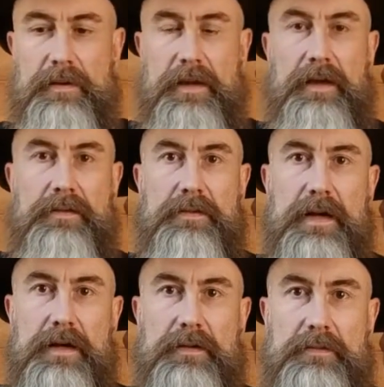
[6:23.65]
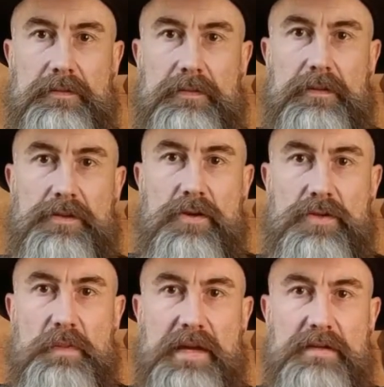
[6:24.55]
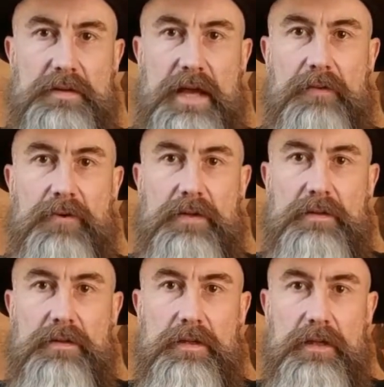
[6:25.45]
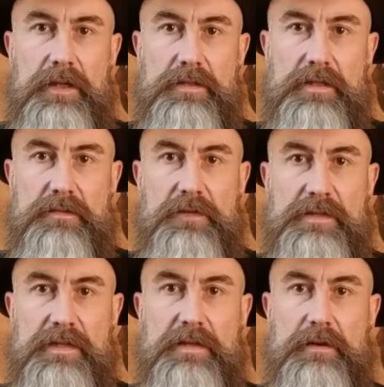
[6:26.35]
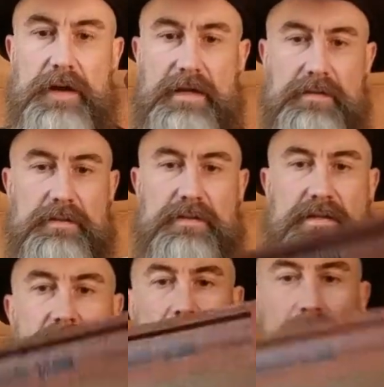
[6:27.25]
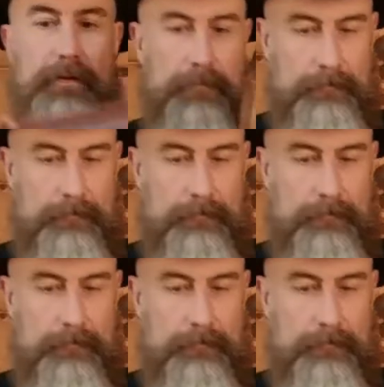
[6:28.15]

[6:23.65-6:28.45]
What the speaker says: And there's no space on that one. The kit just fits in there nice and snug.